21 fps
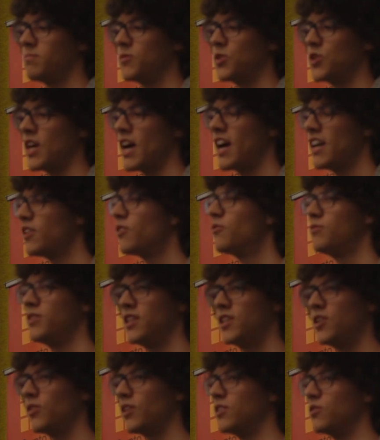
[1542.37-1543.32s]
So yeah, I don't
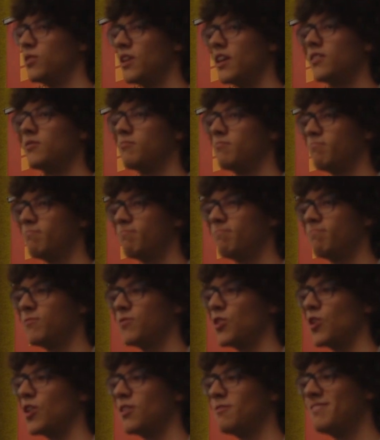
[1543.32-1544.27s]
think you can do that.
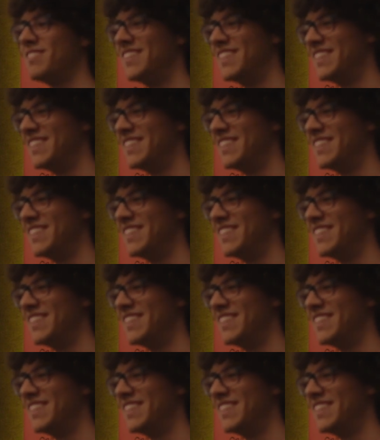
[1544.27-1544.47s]
Sorry.